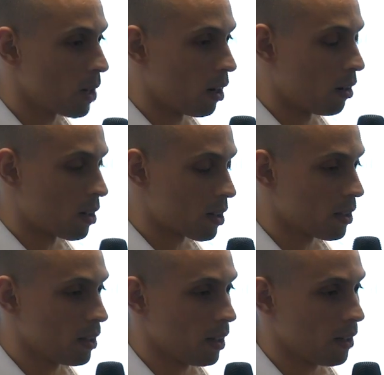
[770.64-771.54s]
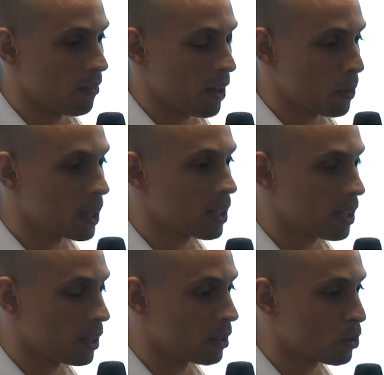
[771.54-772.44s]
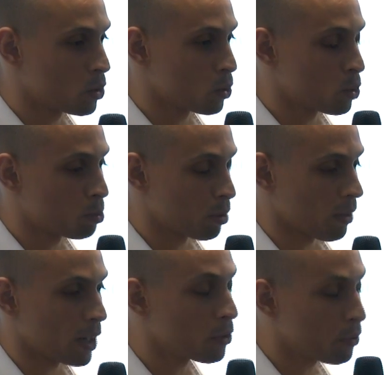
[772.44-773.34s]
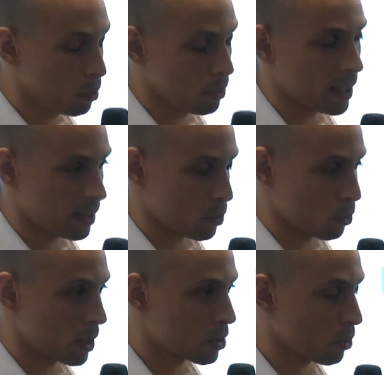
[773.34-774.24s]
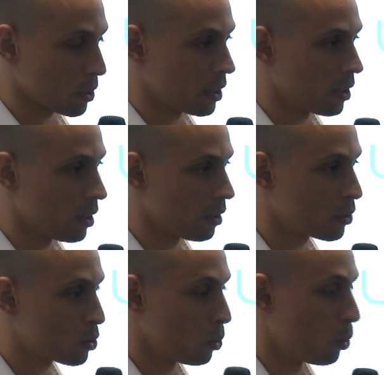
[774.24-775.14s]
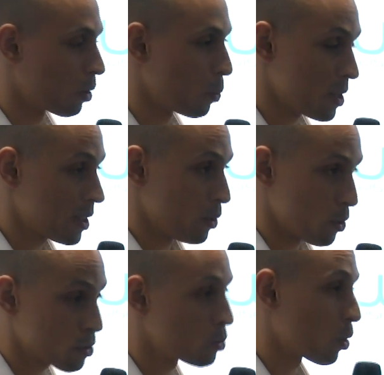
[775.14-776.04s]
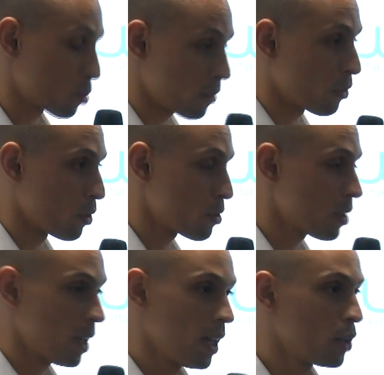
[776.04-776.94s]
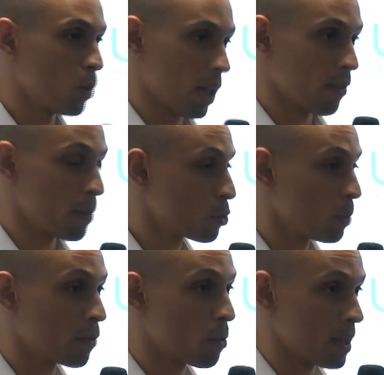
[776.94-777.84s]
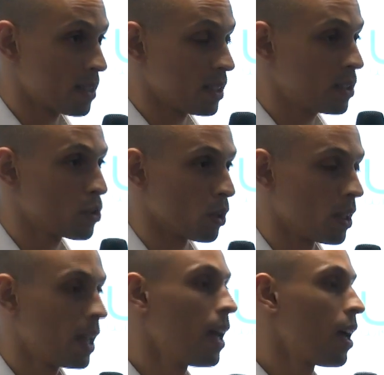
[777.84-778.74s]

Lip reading: are very keen to provide a full data room, actually, to our WiSEEDers, to our crowdfunders, to help them to make the best decision.